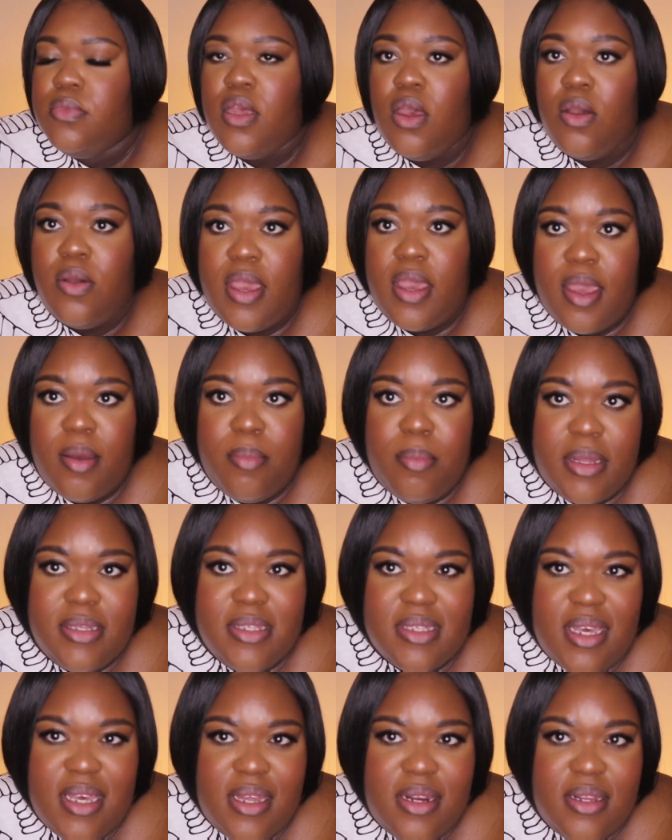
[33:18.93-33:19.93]
Okay, my
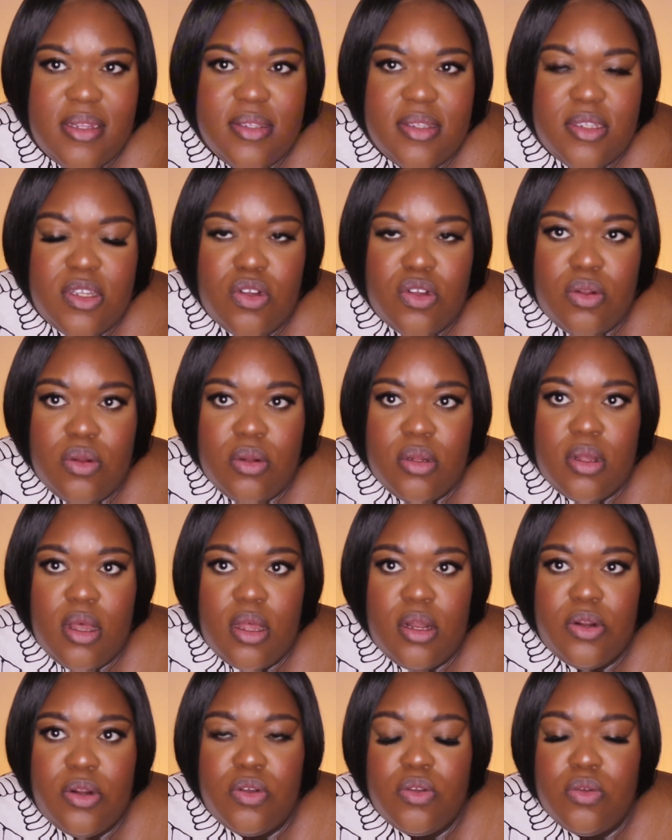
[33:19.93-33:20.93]
skin is still
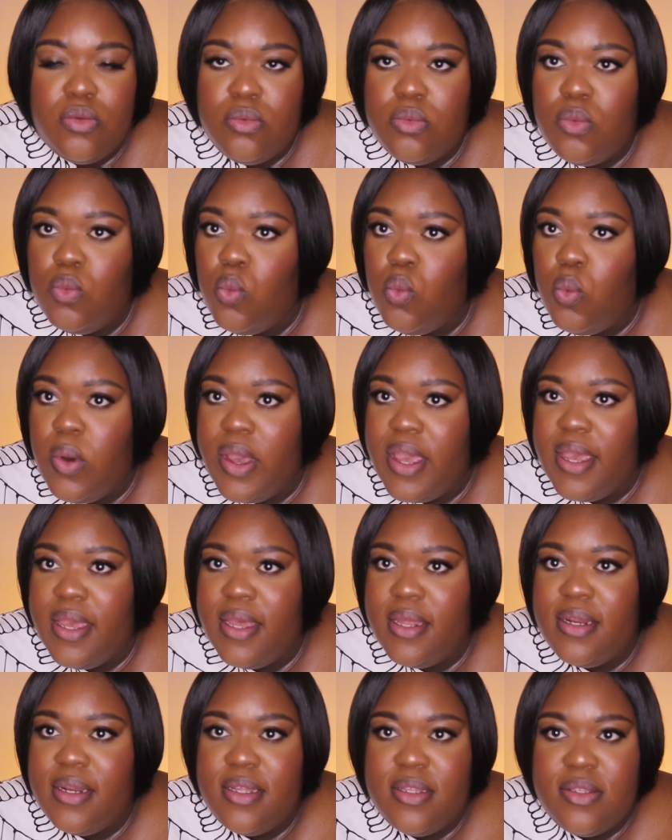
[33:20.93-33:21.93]
a little
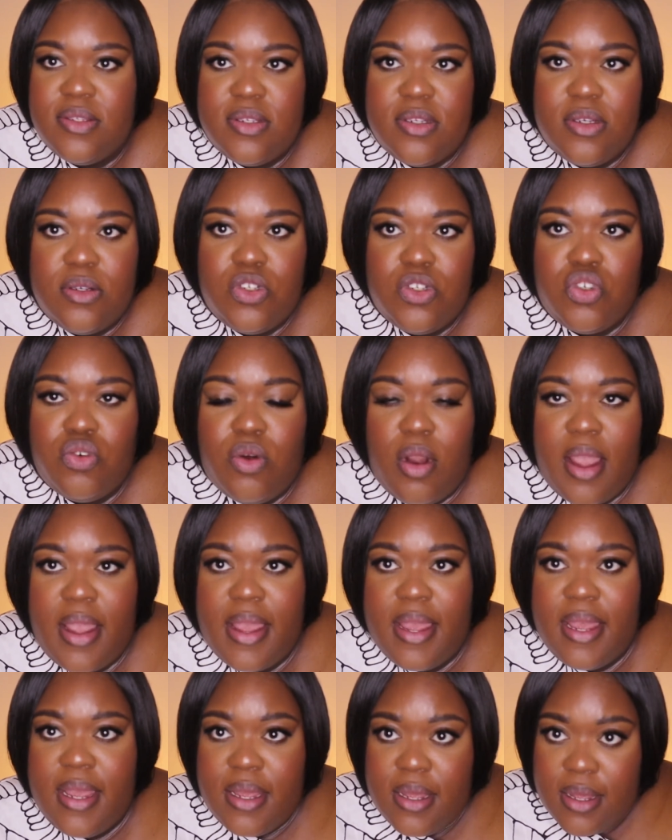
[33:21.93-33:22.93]
wet. It's still
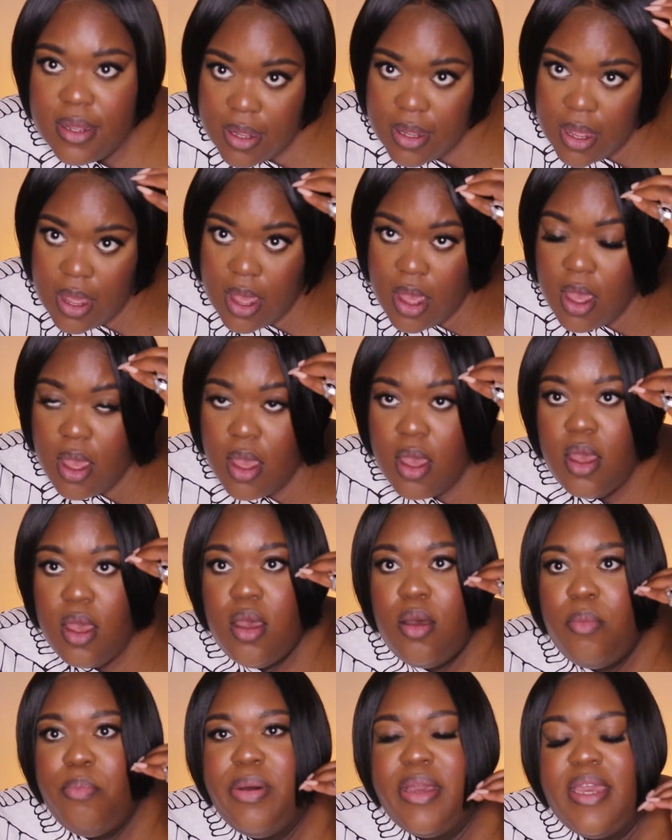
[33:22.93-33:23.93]
drying.
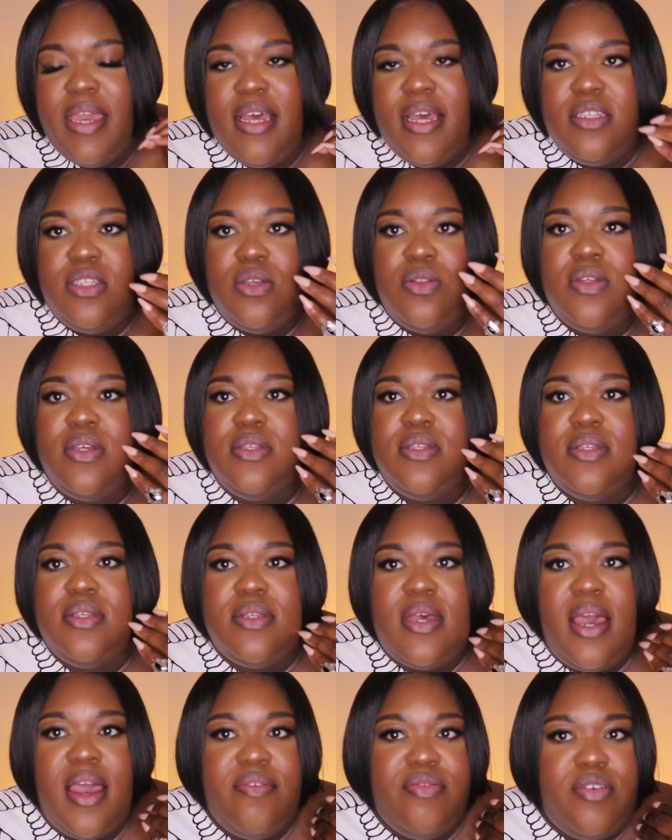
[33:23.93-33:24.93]
But yeah, so this
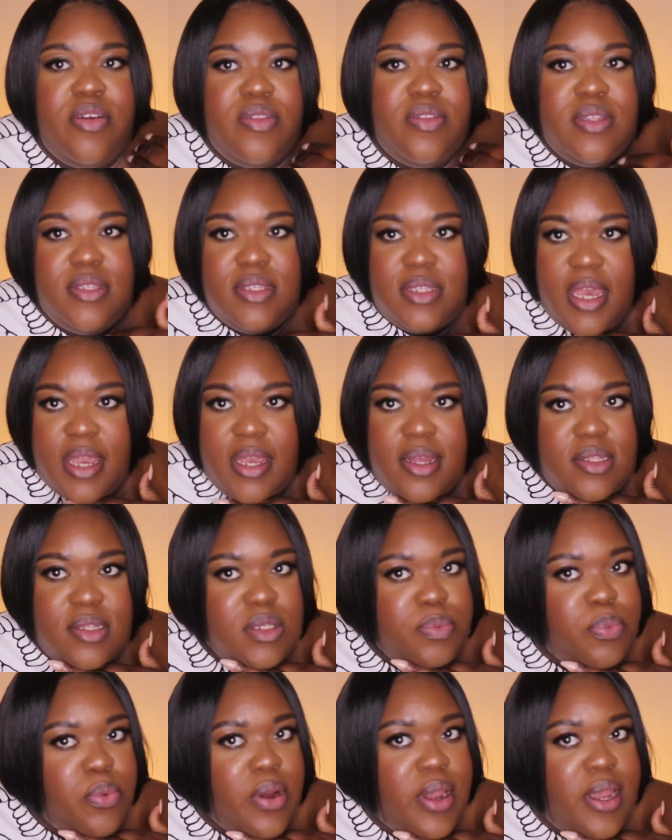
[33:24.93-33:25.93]
is after the second
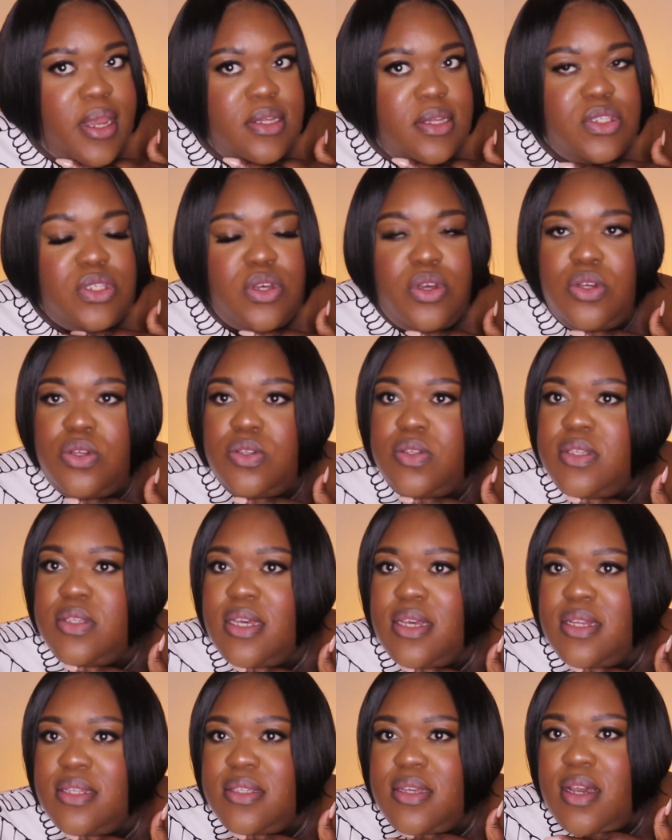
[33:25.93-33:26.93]
spray. So you
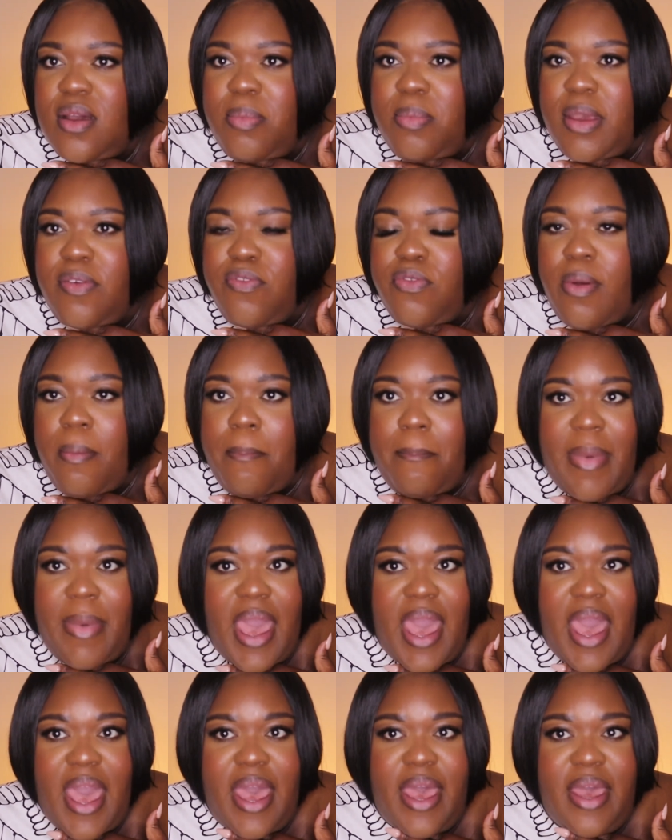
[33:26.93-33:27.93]
see it took me from
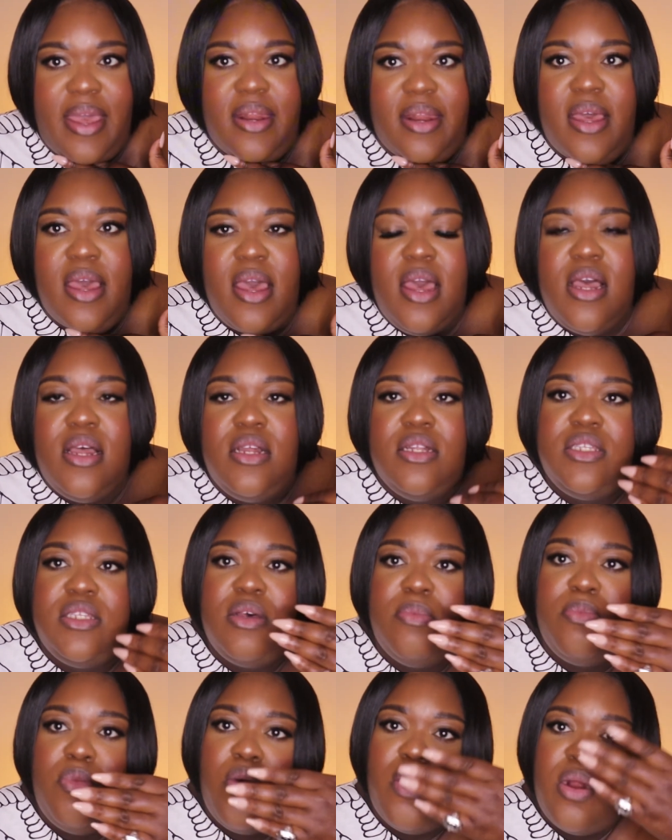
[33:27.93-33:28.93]
matte
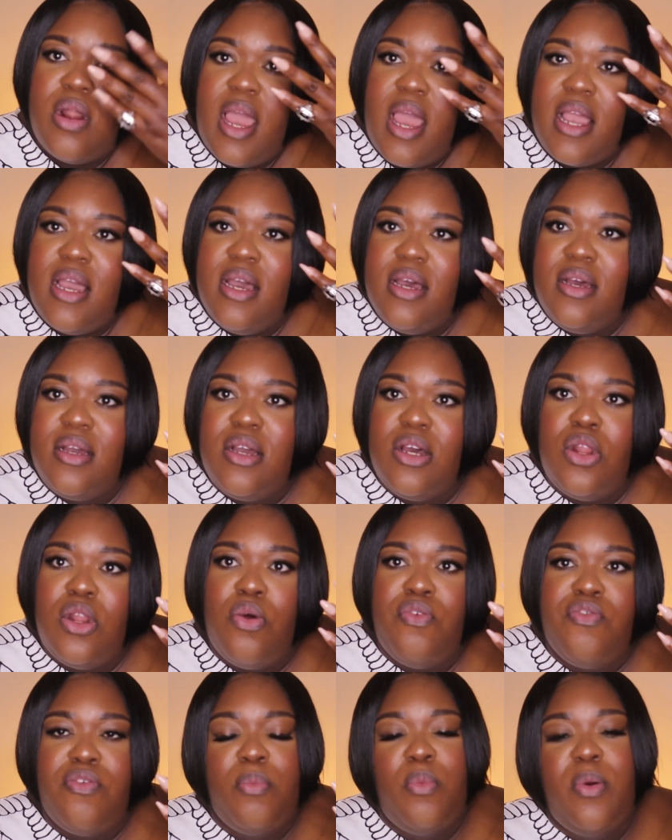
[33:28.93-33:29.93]
to more like a
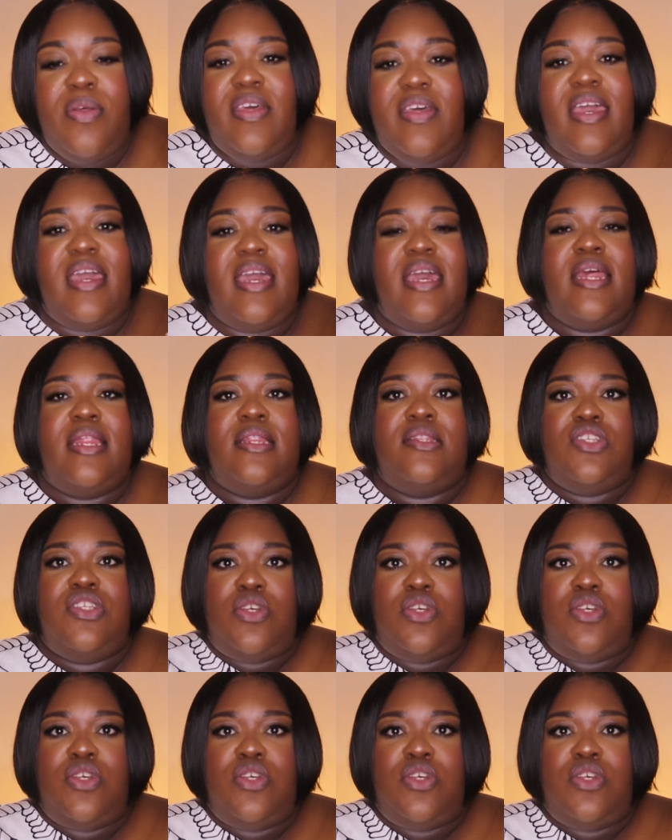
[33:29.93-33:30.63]
glow from within.